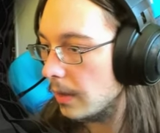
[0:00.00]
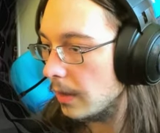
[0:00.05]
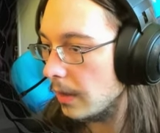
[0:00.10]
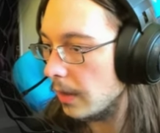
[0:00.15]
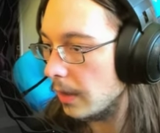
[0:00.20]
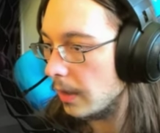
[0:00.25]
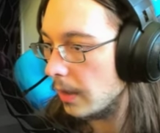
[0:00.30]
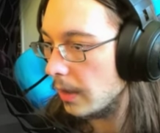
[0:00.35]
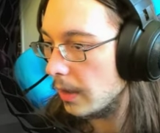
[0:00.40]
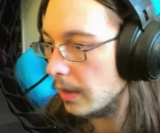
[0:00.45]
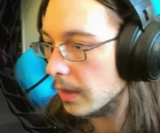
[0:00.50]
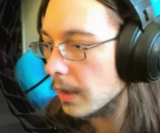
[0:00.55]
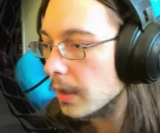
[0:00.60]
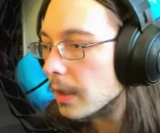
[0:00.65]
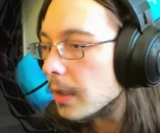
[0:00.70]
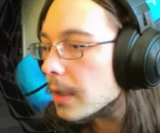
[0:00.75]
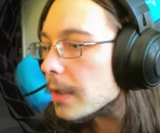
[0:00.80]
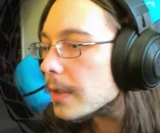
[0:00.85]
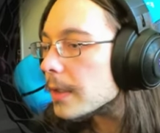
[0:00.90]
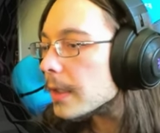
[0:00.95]
Uh, I
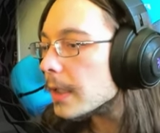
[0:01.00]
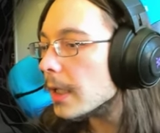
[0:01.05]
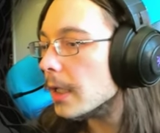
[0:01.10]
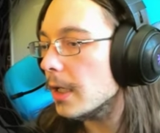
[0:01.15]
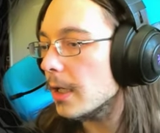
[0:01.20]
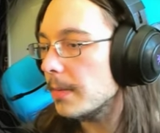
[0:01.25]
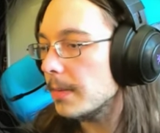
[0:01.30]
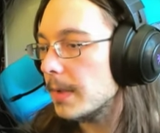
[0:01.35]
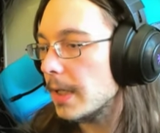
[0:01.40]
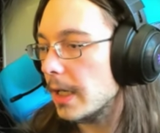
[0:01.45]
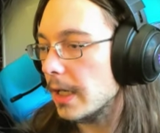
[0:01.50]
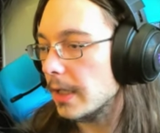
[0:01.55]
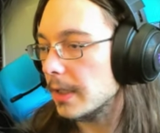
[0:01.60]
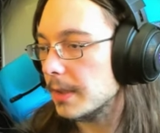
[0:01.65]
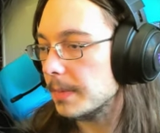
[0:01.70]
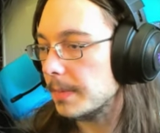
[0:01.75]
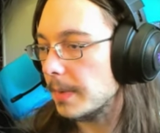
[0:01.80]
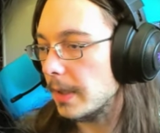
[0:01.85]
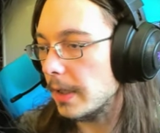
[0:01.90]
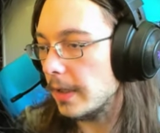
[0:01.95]
can easily get name
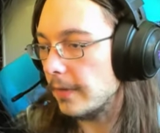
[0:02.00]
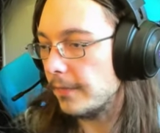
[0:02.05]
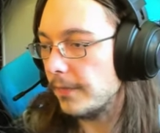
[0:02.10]
tags by